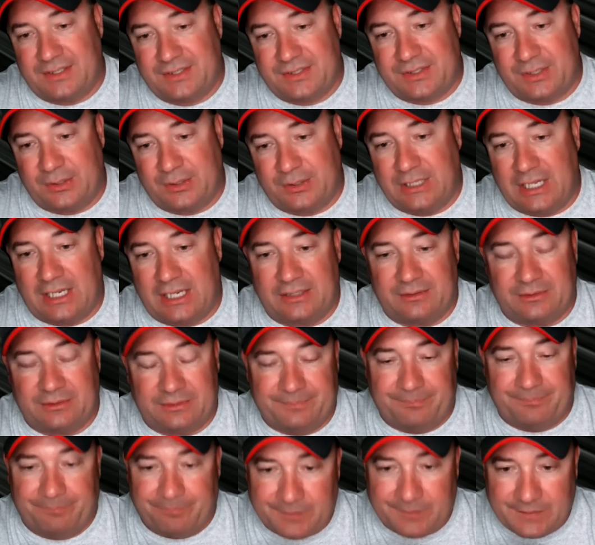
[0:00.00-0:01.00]
So you got to
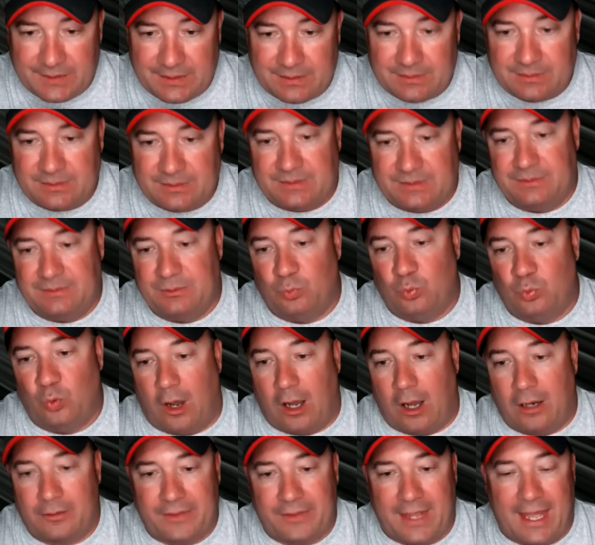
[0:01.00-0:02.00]

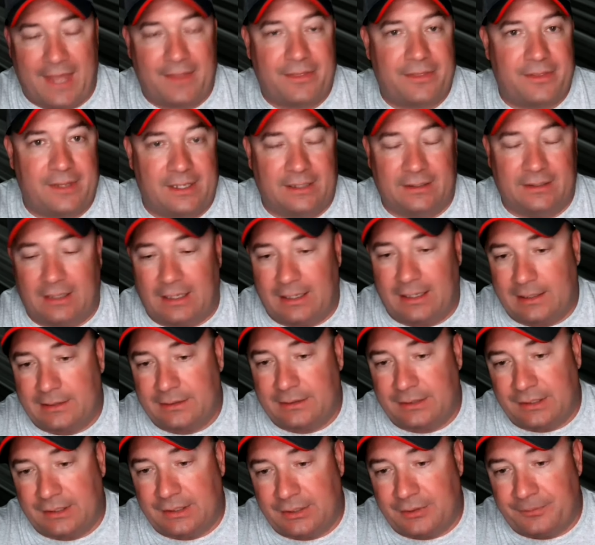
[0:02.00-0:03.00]
walk that thin
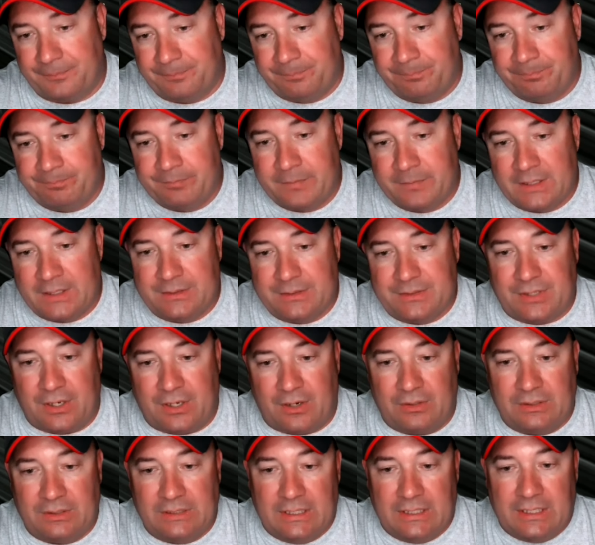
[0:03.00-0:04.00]
line,
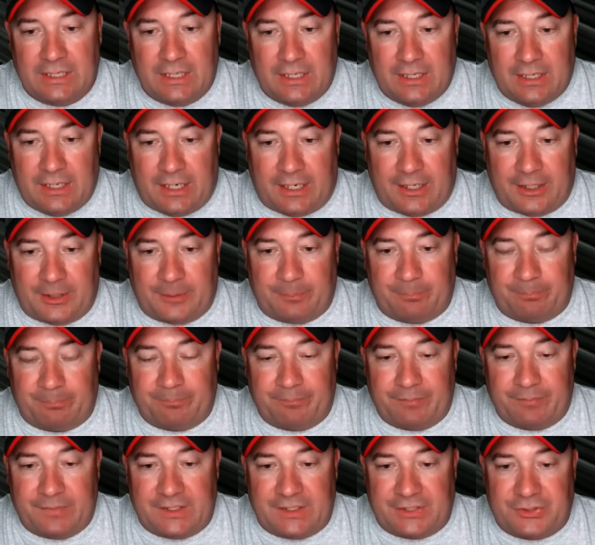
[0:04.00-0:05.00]
So
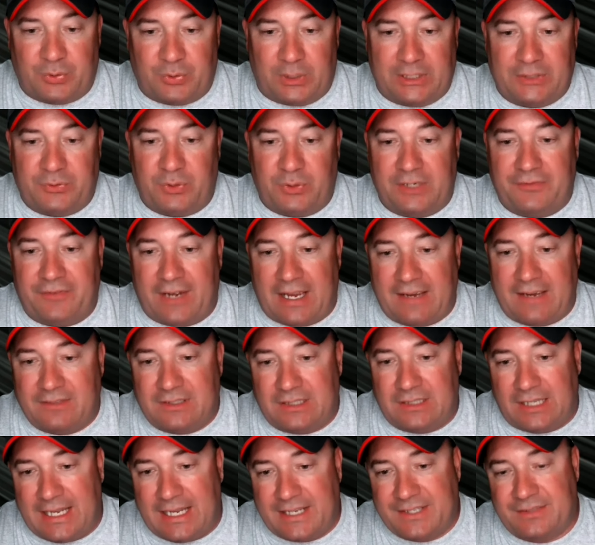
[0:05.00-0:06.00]
this 2025
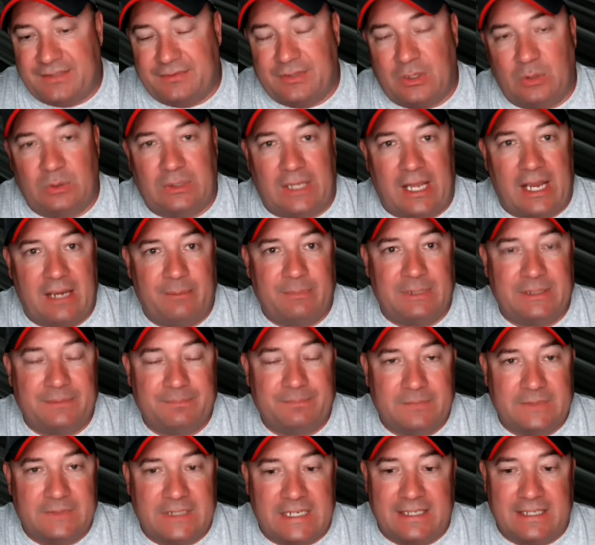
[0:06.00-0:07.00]
class of
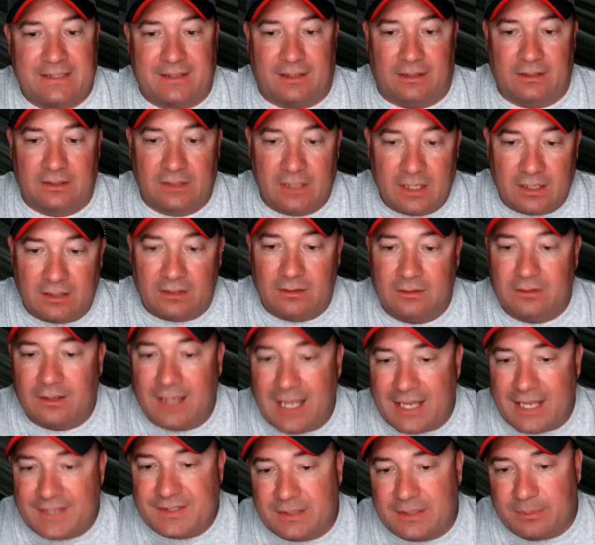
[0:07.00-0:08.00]
O-linemen is a little
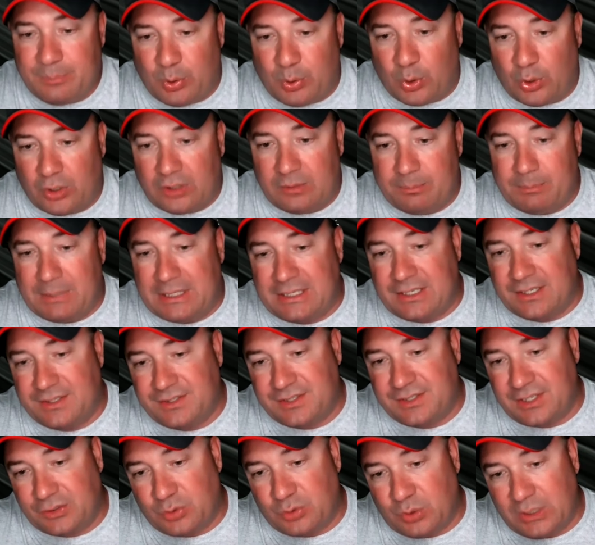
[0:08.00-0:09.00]
less important
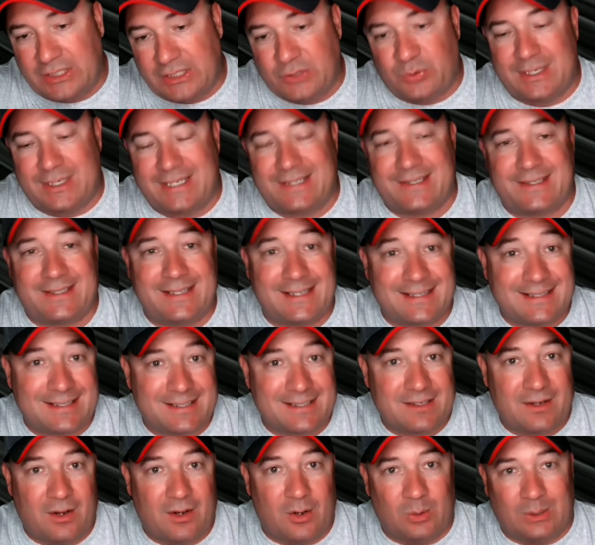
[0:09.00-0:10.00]
because the
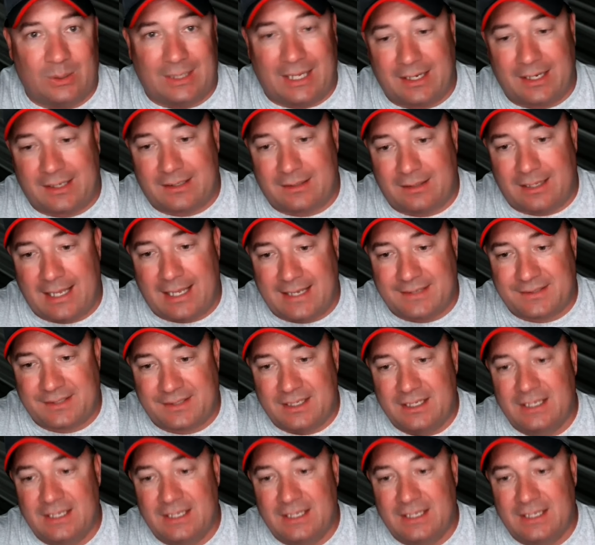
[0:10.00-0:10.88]
2026 O-line class